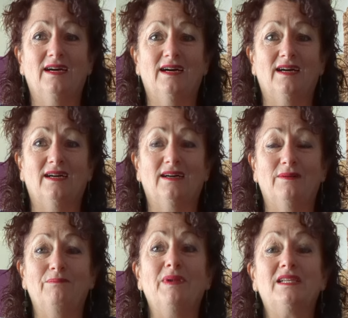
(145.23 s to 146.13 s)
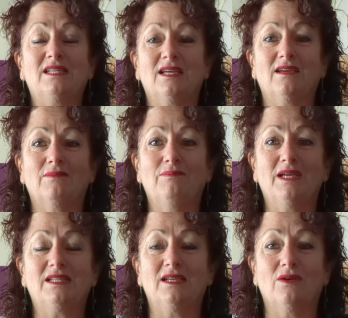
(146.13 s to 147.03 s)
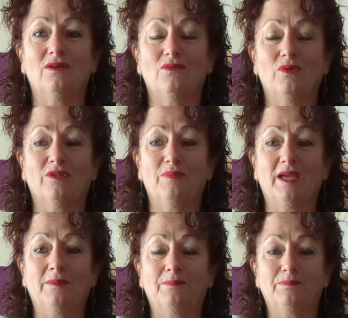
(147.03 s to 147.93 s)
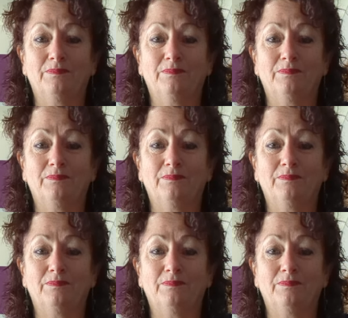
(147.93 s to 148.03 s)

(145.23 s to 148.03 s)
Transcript: messing with me.